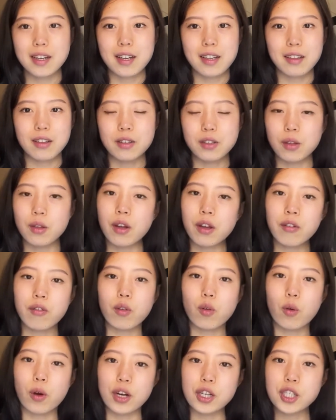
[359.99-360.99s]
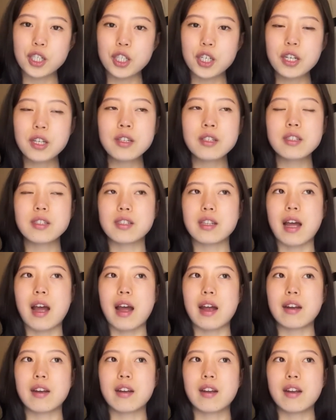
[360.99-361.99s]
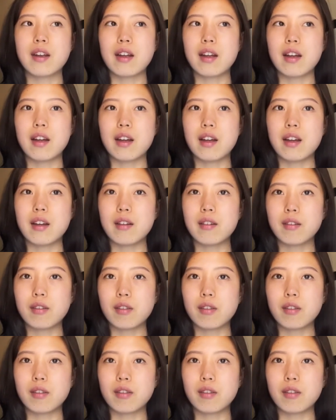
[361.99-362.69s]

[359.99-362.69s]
There's a lot of questions that uh,